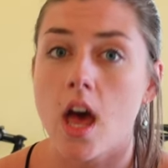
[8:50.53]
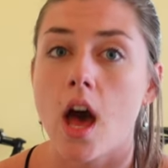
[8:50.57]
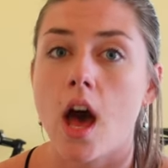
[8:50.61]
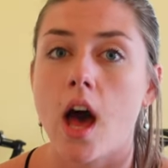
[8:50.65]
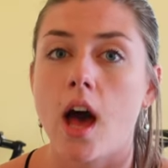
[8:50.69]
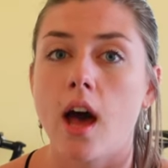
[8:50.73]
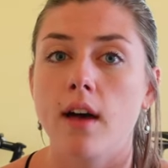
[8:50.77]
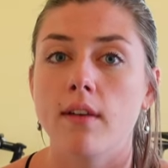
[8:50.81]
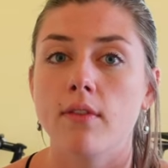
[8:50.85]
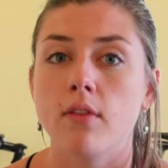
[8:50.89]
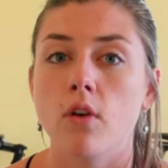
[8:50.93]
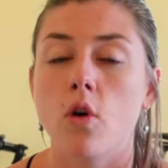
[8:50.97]

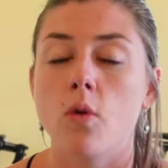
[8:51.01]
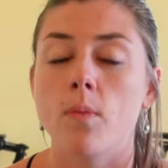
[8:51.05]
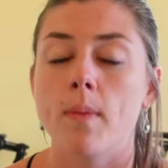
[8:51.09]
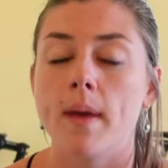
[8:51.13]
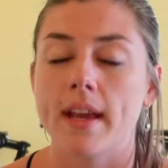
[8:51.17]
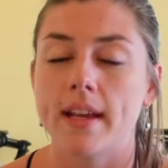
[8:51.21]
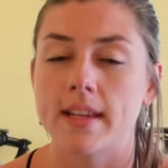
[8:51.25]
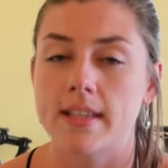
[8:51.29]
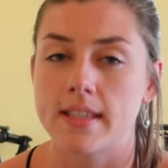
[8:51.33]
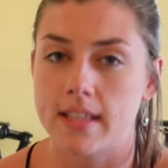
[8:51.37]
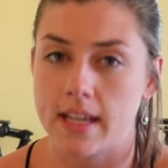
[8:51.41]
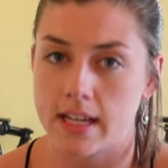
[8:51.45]
of
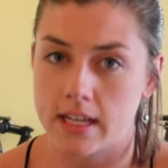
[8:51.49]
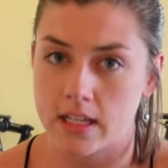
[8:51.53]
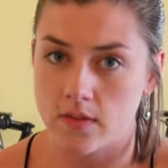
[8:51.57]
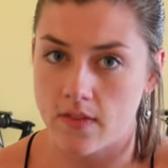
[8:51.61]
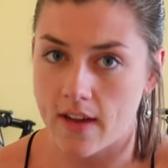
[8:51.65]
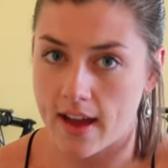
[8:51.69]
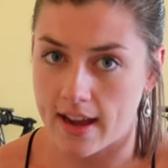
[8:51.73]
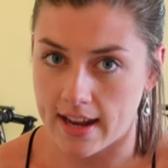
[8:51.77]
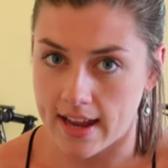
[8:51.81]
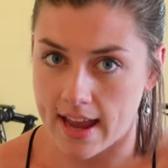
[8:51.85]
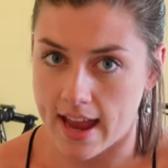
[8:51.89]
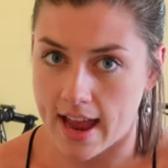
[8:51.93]
omega-6
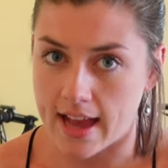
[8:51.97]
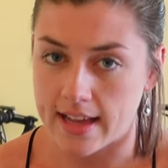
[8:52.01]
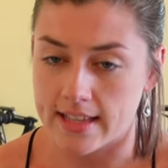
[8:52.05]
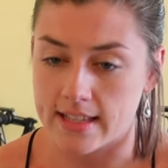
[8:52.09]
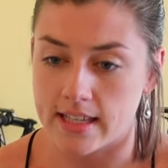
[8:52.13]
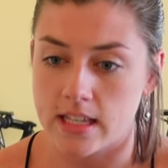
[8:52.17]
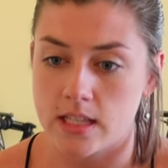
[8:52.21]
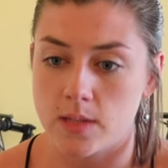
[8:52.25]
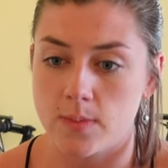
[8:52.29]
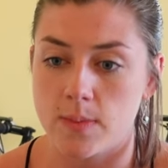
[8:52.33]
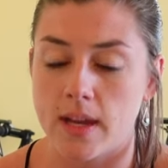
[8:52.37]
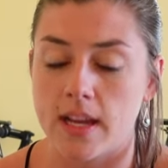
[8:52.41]
fatty
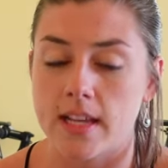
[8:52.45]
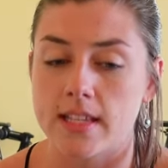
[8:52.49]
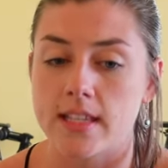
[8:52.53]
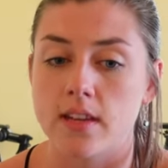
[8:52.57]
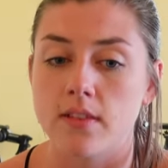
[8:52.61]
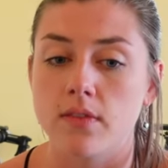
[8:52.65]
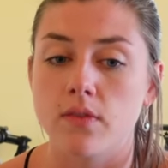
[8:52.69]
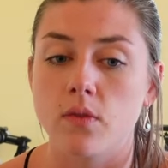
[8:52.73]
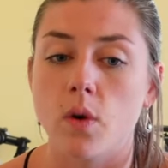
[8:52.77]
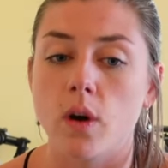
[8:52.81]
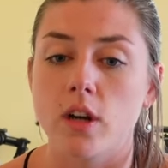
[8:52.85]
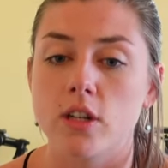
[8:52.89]
acids because
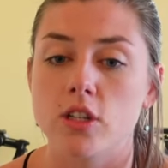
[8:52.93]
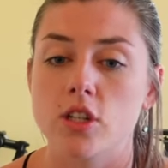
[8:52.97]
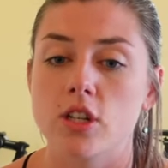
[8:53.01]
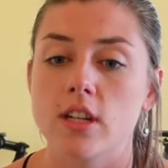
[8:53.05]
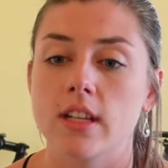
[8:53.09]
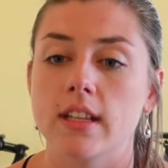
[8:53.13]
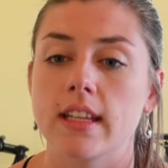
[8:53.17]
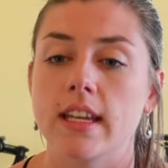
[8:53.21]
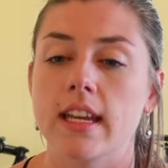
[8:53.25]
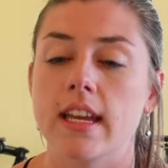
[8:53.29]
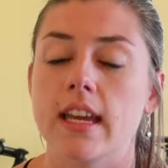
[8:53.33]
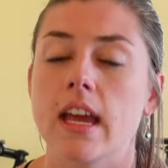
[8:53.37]

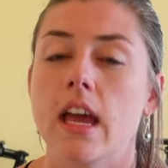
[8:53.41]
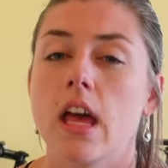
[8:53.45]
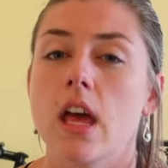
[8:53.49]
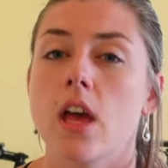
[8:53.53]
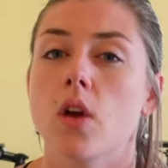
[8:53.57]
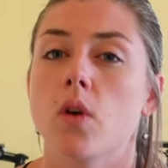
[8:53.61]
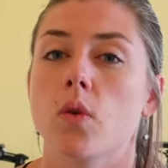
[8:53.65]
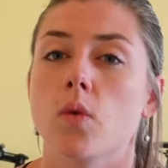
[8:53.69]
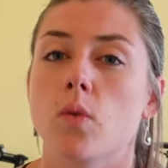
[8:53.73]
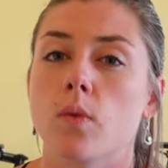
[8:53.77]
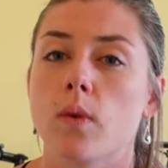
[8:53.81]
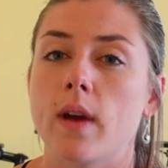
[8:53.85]
unfortunately
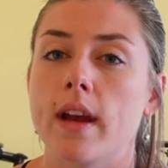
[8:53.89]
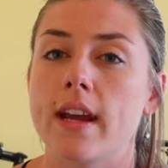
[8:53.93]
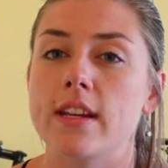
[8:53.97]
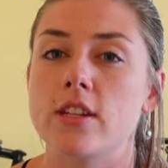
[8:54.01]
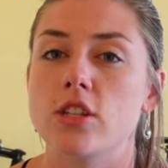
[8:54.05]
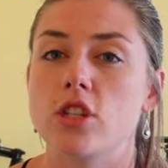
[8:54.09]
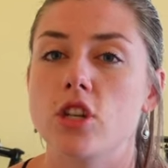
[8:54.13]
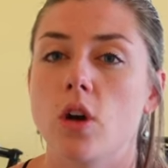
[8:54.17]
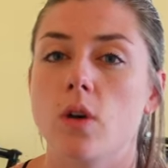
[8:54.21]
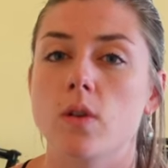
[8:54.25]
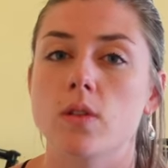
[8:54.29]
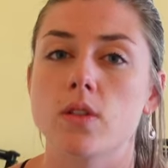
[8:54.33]

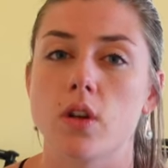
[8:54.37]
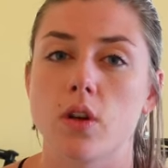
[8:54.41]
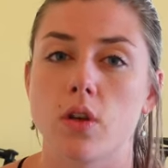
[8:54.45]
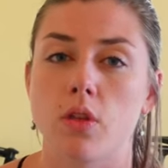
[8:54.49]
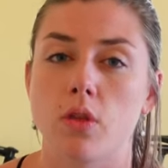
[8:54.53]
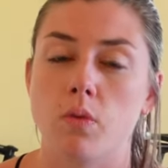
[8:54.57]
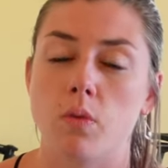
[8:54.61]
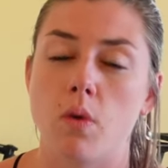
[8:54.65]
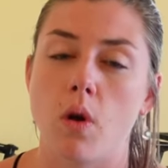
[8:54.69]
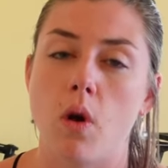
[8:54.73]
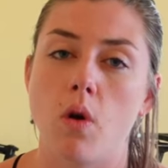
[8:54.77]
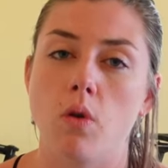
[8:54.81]
ratios are
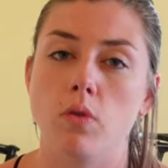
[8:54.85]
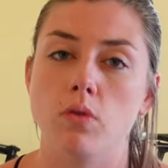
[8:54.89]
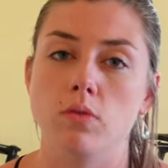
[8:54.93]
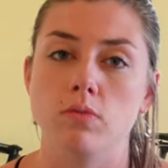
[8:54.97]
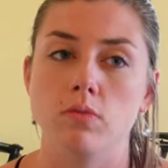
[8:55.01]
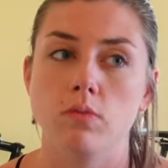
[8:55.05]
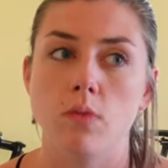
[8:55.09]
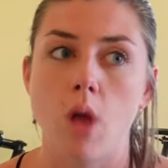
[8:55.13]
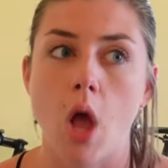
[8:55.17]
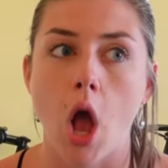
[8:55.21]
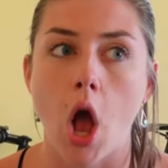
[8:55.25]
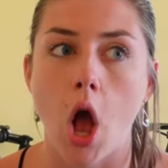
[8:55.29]

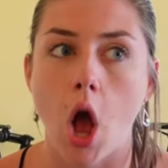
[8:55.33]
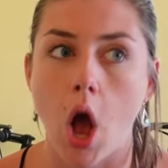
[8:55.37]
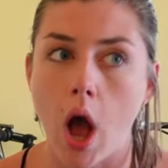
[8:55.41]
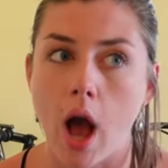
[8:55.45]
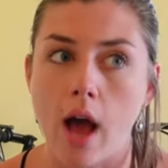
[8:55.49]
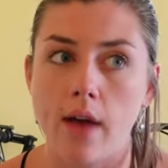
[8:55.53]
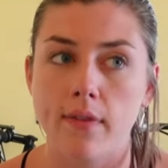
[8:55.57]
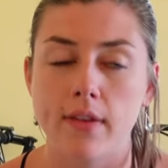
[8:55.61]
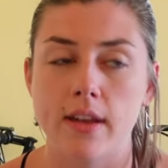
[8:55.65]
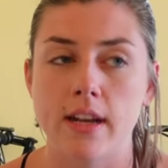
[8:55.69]
thrown off,